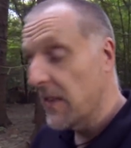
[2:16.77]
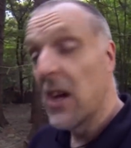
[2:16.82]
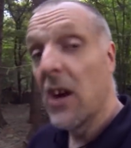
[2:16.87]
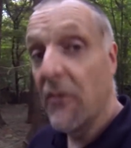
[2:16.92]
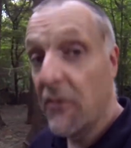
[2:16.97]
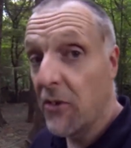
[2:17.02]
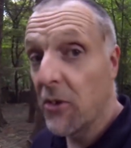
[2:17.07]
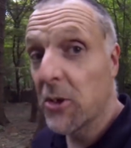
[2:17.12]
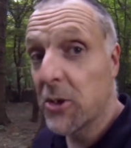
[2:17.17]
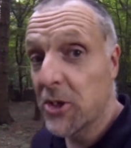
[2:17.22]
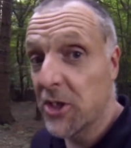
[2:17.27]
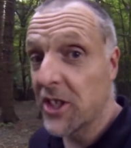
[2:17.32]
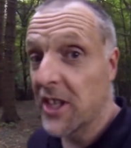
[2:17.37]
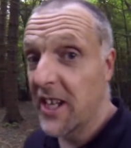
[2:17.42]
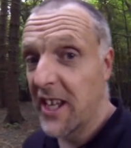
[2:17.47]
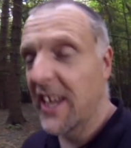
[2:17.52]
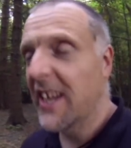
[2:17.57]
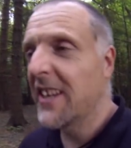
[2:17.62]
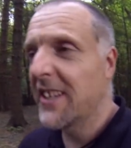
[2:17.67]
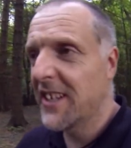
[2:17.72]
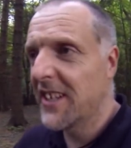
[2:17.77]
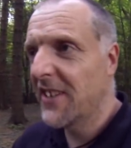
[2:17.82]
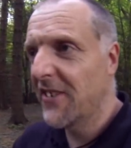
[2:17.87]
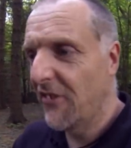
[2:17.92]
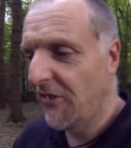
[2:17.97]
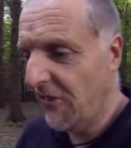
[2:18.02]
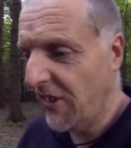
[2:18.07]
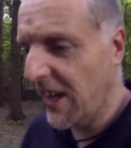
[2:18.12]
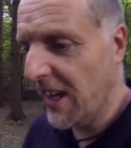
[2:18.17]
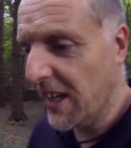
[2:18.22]
Unfortunately he didn't
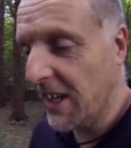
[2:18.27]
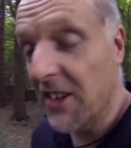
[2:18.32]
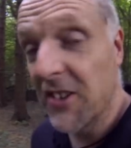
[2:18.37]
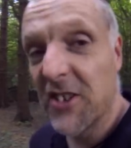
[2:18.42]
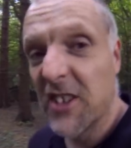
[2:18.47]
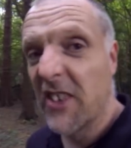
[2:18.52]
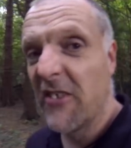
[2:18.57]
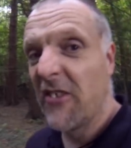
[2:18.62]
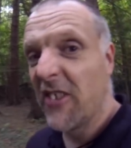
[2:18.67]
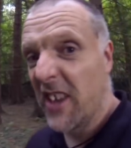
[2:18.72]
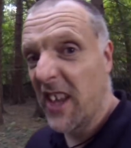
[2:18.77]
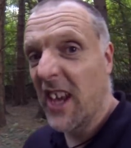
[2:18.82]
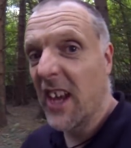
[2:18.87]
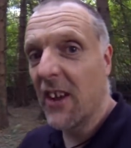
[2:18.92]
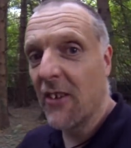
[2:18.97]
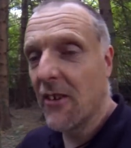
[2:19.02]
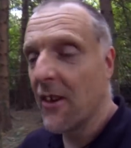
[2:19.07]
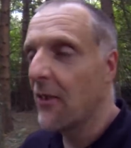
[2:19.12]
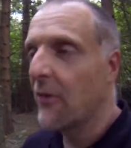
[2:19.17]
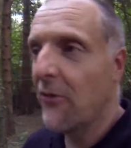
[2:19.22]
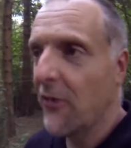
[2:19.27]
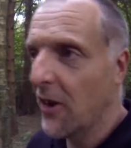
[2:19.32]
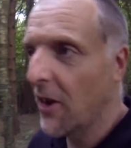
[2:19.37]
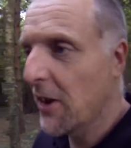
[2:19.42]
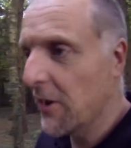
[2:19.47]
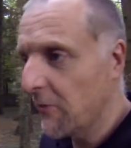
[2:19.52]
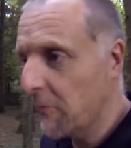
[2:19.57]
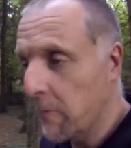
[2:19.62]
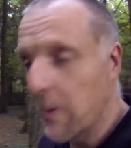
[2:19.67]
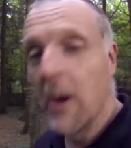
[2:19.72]
fit because they're for the Hero
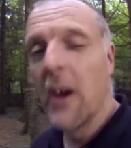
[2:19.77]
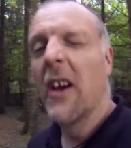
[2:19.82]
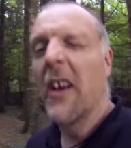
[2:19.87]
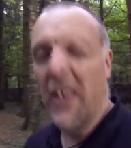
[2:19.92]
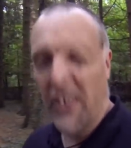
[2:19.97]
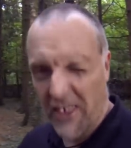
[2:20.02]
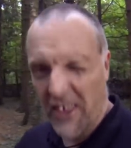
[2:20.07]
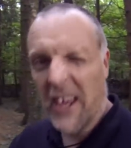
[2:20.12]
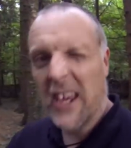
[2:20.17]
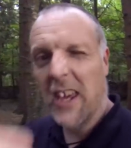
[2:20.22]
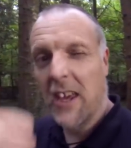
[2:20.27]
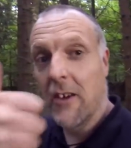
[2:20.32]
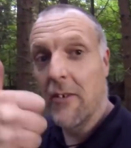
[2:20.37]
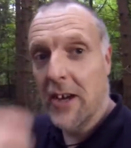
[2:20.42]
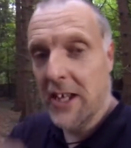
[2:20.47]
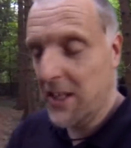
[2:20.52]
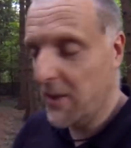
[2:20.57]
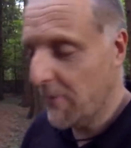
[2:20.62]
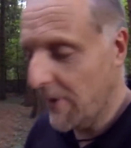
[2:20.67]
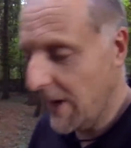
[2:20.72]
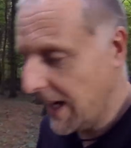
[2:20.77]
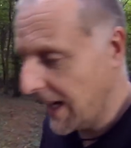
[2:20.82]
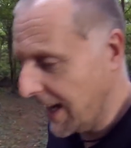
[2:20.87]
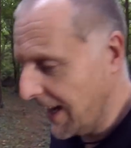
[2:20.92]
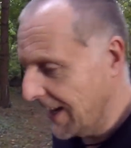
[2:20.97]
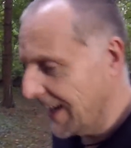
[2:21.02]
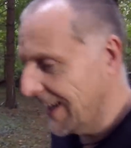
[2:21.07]
5, but thank you anyway.